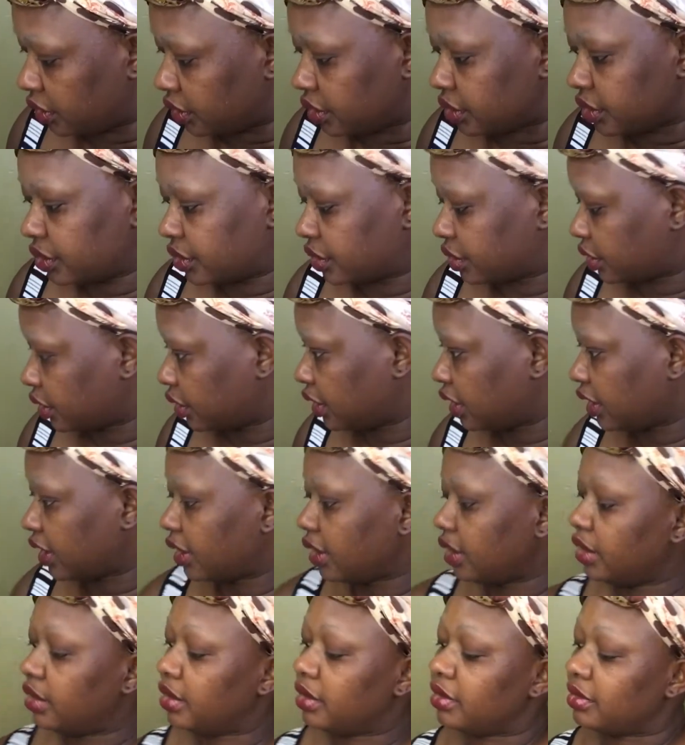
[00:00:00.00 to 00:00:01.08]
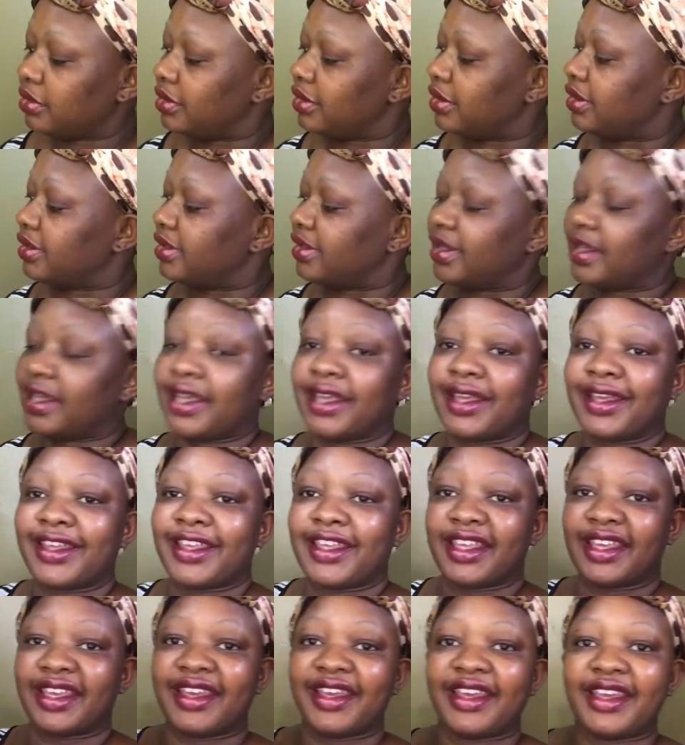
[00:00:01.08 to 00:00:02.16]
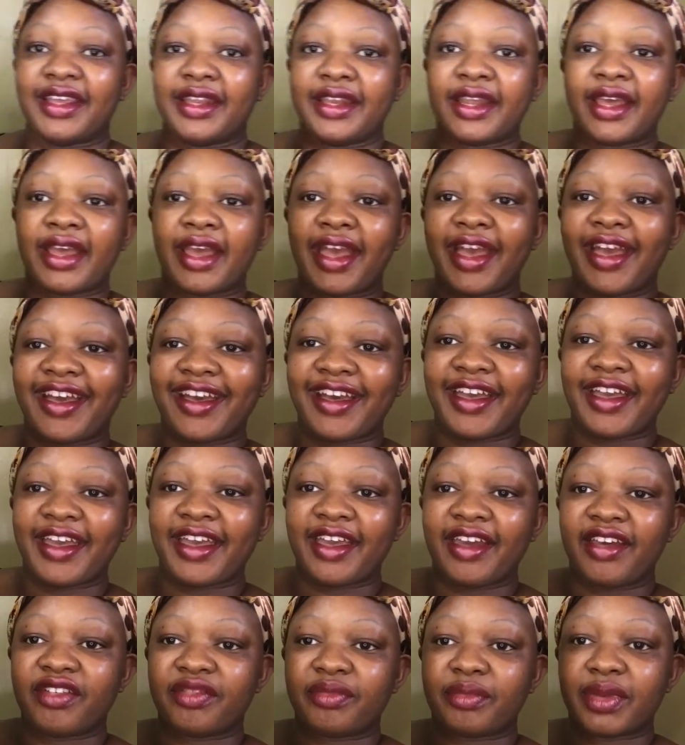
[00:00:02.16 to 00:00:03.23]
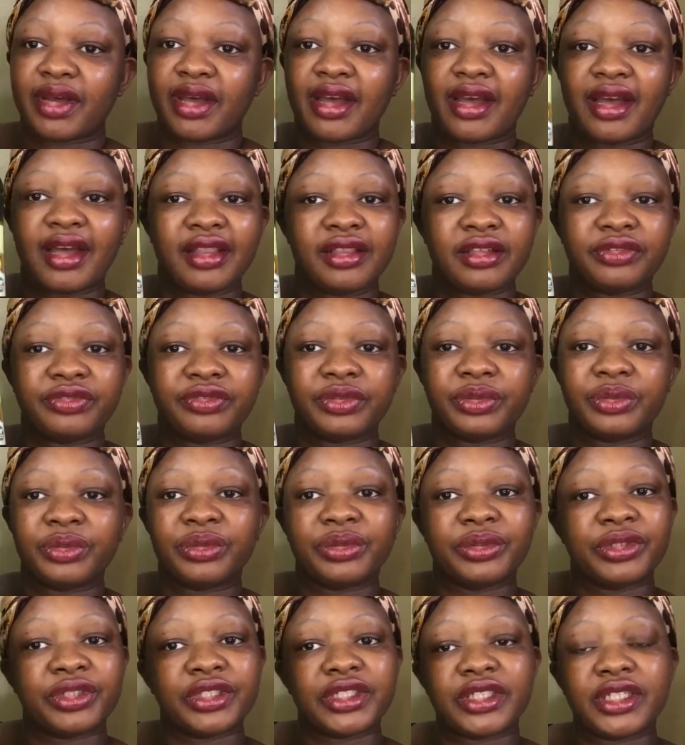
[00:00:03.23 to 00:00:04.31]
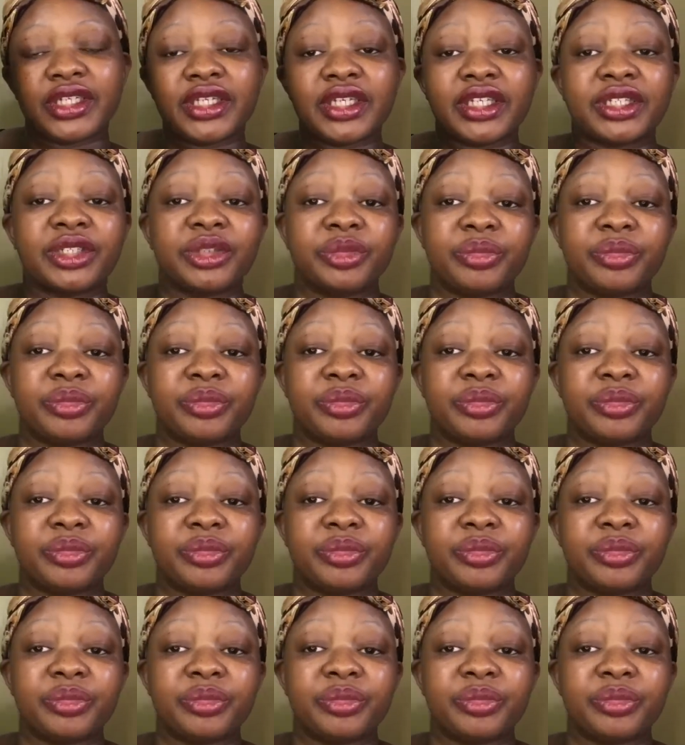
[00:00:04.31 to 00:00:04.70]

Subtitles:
So now again, I have my olive oil. It could